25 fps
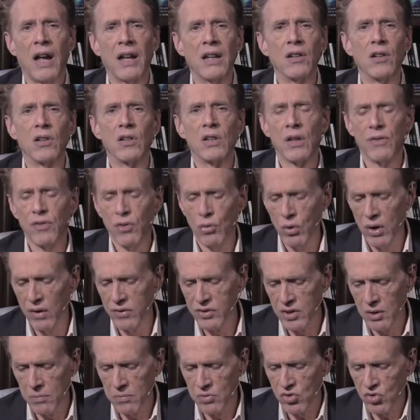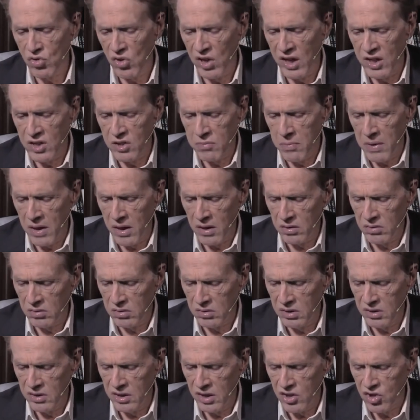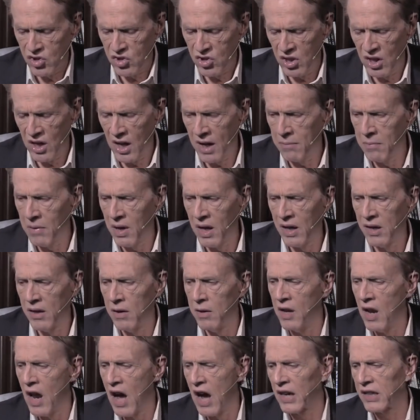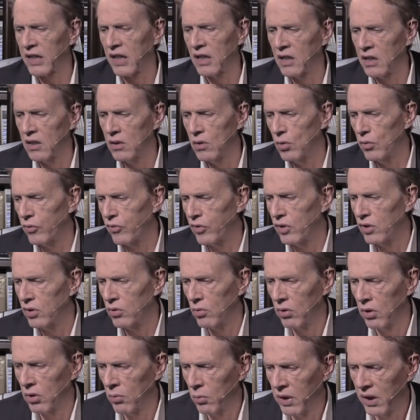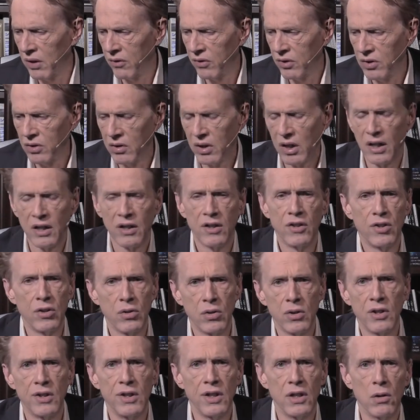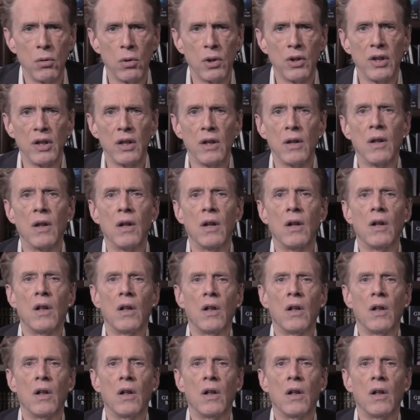And look, if you have some strange medical condition, I'm not knocking you for doing whatever you got to do to deal with it.